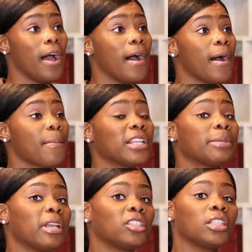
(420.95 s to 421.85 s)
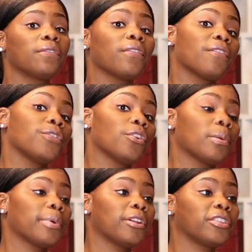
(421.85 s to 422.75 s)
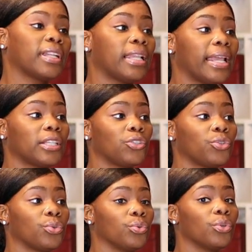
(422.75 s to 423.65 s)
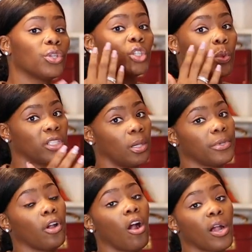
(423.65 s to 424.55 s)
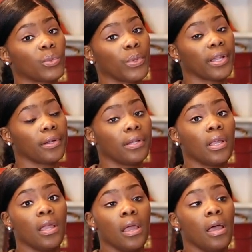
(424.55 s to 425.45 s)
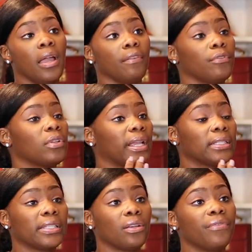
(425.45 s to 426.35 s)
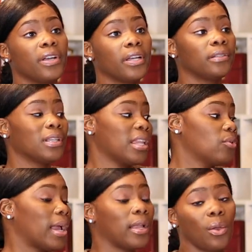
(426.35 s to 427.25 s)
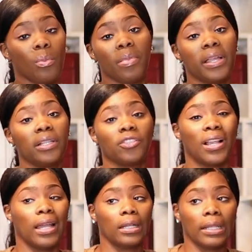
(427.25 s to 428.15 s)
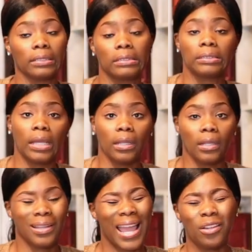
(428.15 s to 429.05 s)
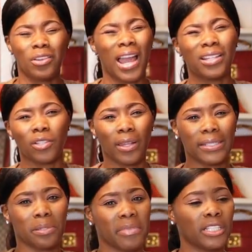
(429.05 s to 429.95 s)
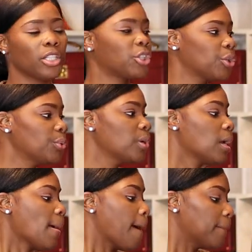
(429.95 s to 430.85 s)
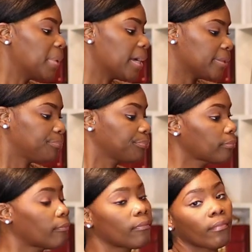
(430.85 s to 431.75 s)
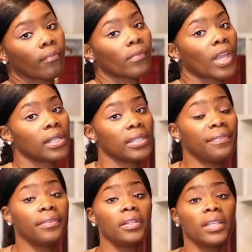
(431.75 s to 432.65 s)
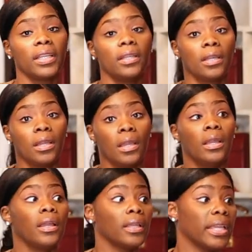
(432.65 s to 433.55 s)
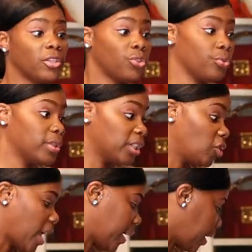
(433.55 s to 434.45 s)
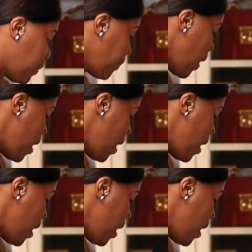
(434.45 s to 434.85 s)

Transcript: Um, especially if you're a person that likes to switch up your hardware. If you like silver and you got gold buttons, you're kind of like stuck. I don't know. I just don't like to mix the two. But definitely get you this jacket.